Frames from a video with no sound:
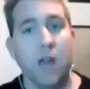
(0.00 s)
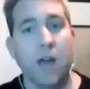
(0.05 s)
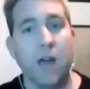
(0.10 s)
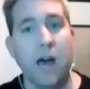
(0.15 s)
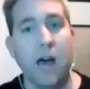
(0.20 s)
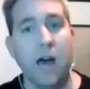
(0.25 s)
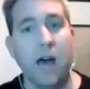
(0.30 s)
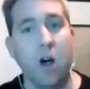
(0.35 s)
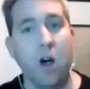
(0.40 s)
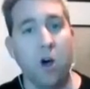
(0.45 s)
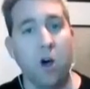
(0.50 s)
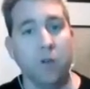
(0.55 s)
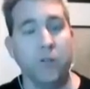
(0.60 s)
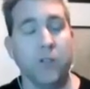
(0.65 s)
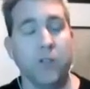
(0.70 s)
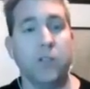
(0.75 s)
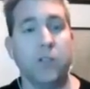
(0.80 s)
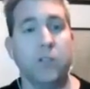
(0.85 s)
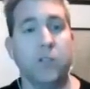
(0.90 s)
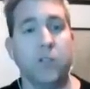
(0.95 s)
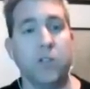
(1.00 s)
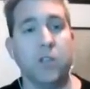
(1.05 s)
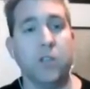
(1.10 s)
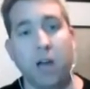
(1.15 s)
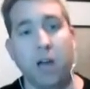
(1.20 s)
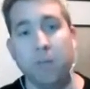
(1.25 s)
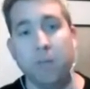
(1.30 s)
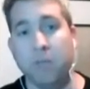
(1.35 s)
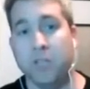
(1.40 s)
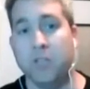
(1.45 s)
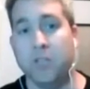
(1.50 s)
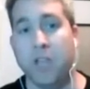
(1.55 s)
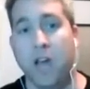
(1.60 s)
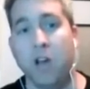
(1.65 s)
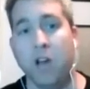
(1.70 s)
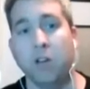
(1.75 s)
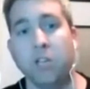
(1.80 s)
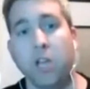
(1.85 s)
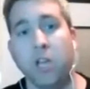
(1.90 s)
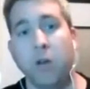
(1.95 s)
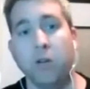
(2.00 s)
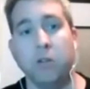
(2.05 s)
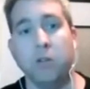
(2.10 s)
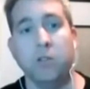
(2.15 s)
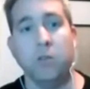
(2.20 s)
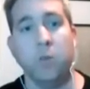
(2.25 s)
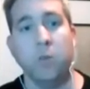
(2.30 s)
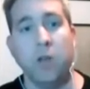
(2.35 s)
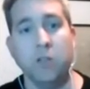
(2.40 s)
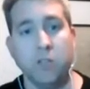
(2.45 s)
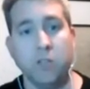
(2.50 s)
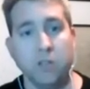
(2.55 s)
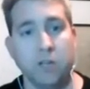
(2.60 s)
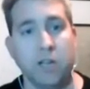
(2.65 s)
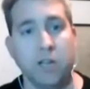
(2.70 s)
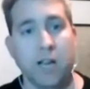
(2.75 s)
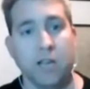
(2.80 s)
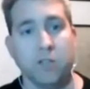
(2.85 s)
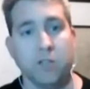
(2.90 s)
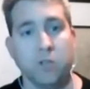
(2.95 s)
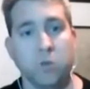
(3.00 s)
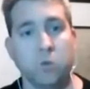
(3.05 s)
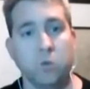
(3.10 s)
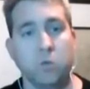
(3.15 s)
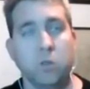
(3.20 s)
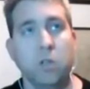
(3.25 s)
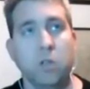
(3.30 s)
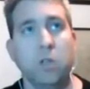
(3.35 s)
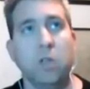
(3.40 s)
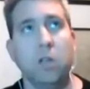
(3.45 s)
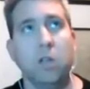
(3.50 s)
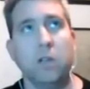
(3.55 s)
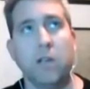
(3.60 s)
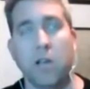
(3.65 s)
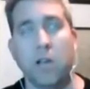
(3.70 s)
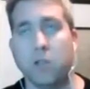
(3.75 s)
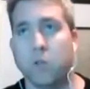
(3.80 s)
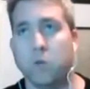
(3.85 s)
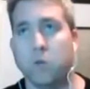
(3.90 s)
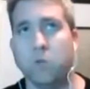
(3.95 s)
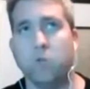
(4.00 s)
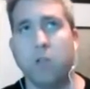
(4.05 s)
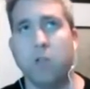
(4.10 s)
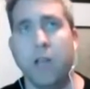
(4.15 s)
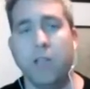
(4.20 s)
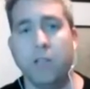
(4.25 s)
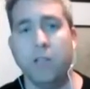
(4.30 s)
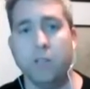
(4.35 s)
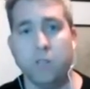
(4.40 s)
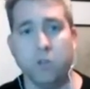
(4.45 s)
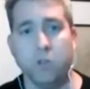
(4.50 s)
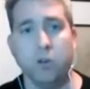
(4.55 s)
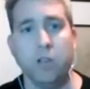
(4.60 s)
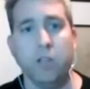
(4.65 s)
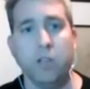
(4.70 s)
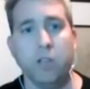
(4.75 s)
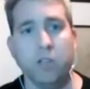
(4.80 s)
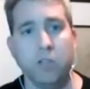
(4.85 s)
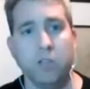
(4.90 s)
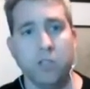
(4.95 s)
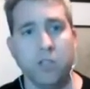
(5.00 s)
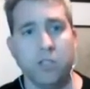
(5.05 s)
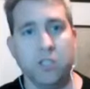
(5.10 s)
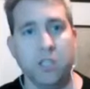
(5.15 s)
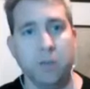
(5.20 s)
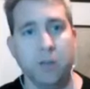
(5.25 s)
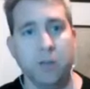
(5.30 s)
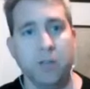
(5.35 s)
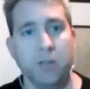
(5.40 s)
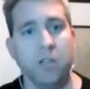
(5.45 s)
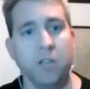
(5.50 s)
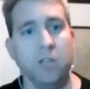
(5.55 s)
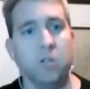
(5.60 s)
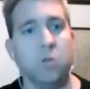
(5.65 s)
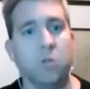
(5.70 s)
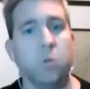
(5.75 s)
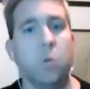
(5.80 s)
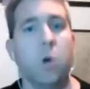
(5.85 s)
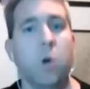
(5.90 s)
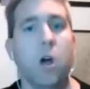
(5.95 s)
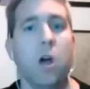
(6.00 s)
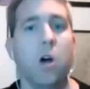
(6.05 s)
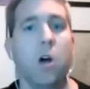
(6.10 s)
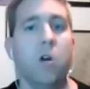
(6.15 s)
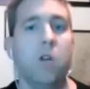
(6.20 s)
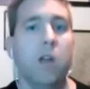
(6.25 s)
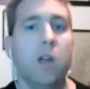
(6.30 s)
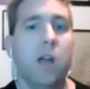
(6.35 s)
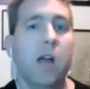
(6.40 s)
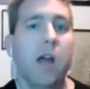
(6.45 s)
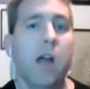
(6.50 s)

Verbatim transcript: uh, offices. I missed out on going to the ones in Castle Castlereagh Street in the CBD as well.